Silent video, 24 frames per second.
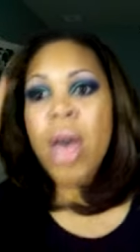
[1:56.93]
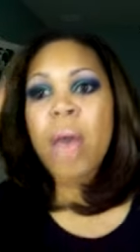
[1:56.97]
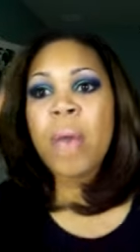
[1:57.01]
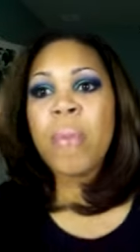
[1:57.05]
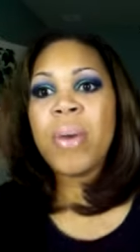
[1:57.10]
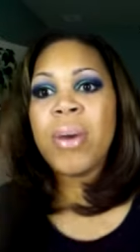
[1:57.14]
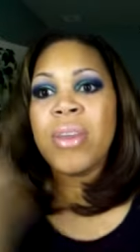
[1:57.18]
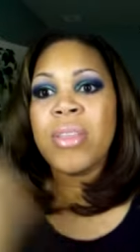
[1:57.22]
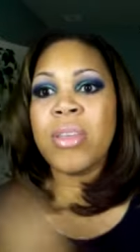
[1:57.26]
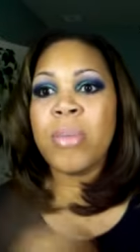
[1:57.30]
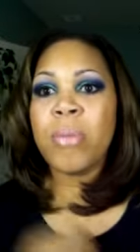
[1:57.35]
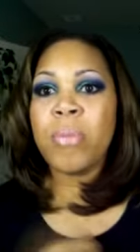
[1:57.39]

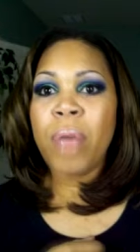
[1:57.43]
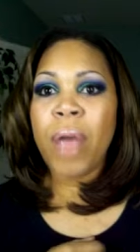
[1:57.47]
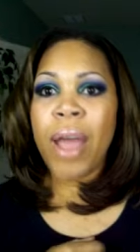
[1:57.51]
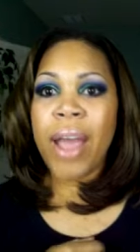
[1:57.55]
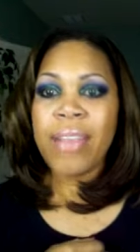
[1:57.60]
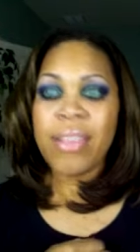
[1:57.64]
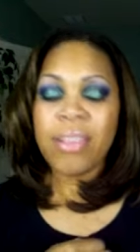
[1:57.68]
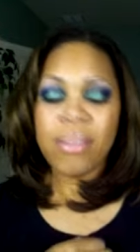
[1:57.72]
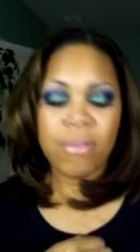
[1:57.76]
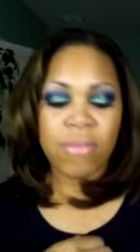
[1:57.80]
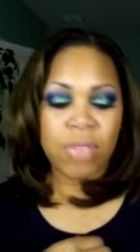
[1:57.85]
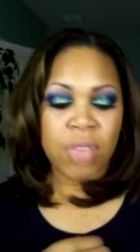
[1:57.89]
But the
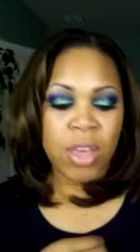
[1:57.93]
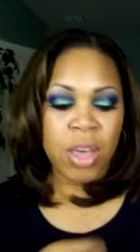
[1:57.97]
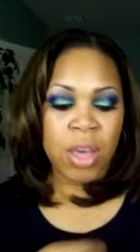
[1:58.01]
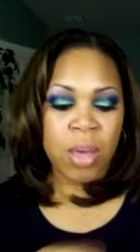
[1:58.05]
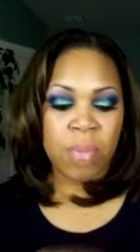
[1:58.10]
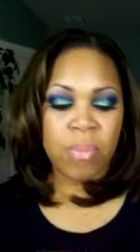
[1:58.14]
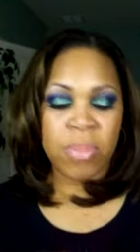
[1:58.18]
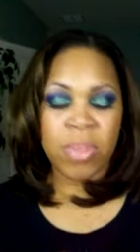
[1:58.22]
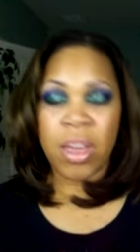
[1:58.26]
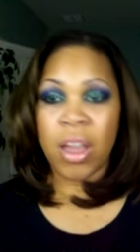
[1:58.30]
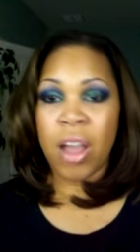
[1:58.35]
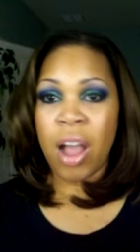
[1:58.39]
price of
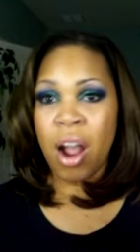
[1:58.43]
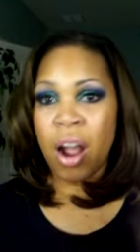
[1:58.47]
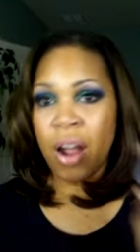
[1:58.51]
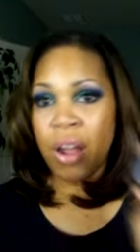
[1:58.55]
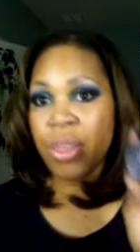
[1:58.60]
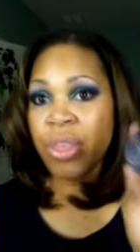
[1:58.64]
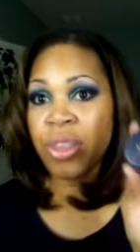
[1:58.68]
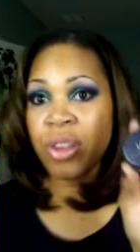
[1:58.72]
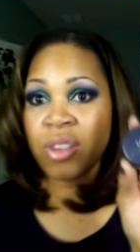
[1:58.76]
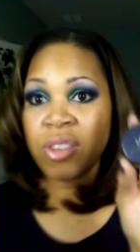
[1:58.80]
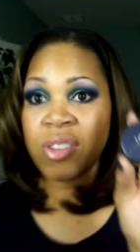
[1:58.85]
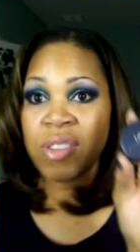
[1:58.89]
them, they are
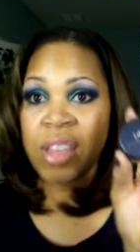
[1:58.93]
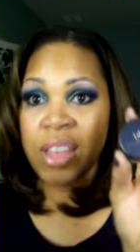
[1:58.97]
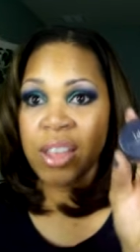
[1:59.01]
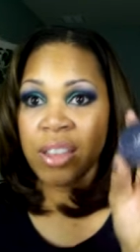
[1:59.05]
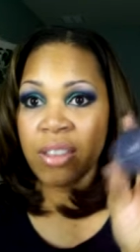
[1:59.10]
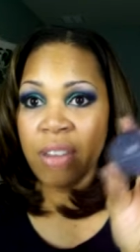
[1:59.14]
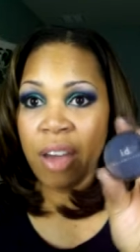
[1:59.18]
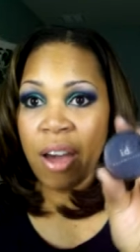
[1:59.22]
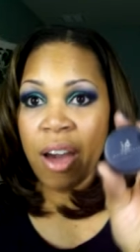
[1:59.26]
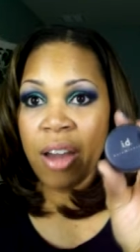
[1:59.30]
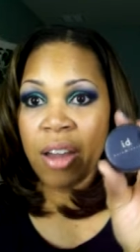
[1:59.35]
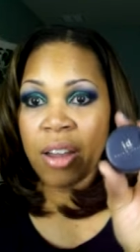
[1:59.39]

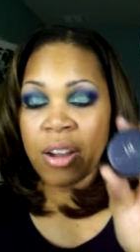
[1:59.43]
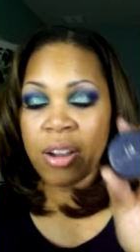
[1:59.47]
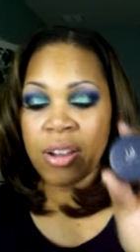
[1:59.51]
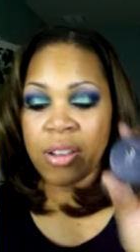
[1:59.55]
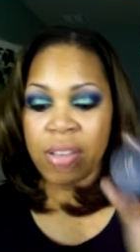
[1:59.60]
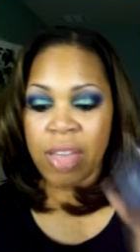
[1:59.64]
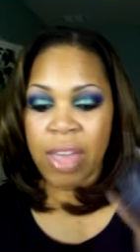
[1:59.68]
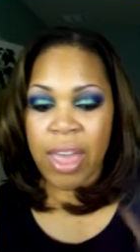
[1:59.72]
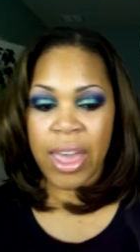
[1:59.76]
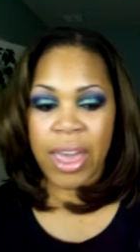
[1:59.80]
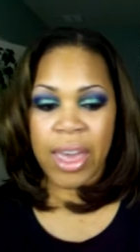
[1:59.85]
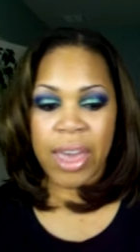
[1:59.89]
$13,
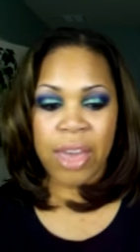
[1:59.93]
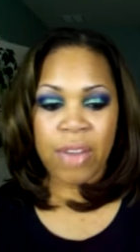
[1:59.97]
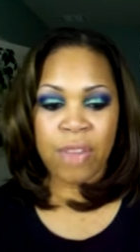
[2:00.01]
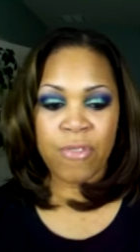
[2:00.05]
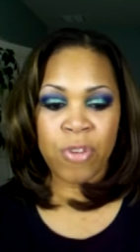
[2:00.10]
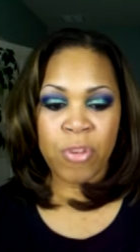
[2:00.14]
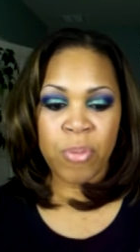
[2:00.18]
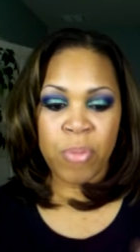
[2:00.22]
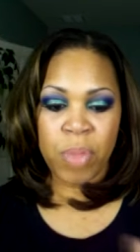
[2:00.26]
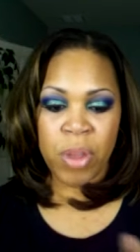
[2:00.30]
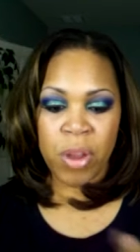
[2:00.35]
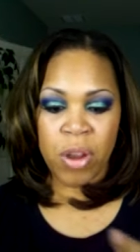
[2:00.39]
and
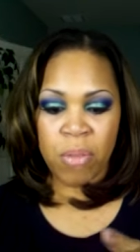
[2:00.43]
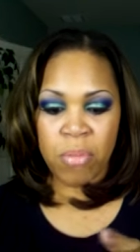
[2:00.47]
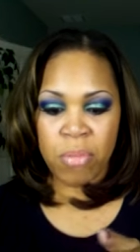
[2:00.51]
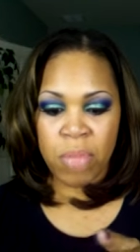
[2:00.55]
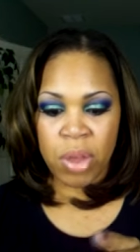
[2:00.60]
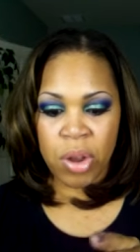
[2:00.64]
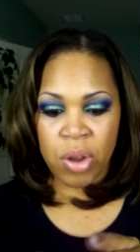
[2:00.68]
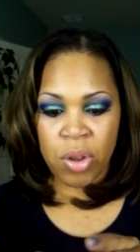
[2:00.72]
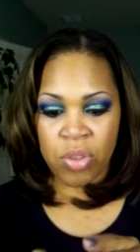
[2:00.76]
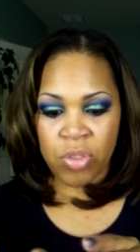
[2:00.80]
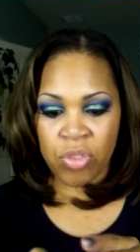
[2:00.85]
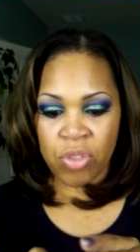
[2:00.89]
for Bare
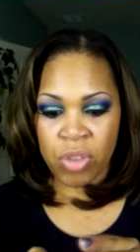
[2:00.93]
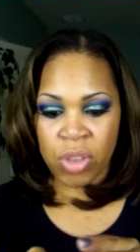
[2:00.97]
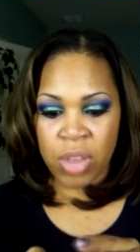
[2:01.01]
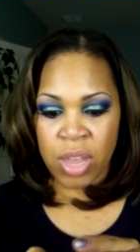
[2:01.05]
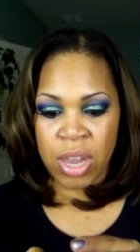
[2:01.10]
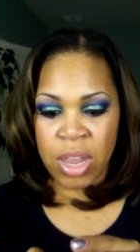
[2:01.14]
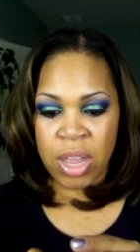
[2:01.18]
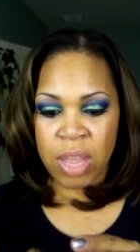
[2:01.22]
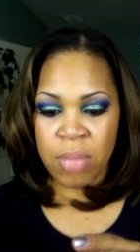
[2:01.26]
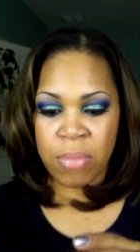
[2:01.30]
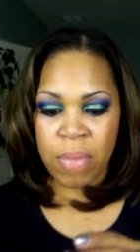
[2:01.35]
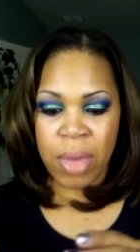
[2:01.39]
Minerals, you're
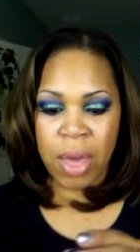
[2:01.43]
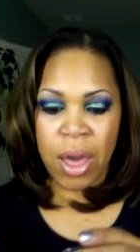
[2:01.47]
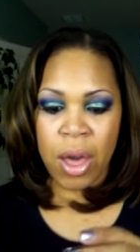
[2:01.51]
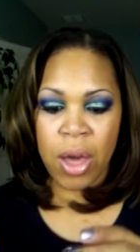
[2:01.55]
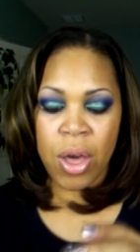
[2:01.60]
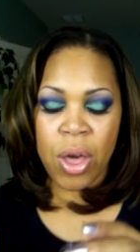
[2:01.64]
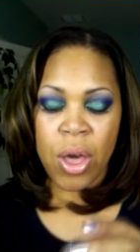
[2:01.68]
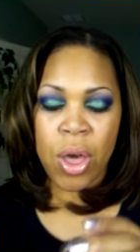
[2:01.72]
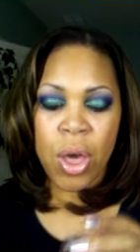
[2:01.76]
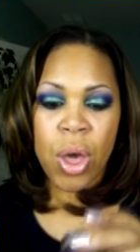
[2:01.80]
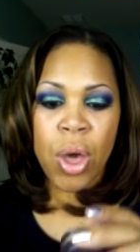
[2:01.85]
getting about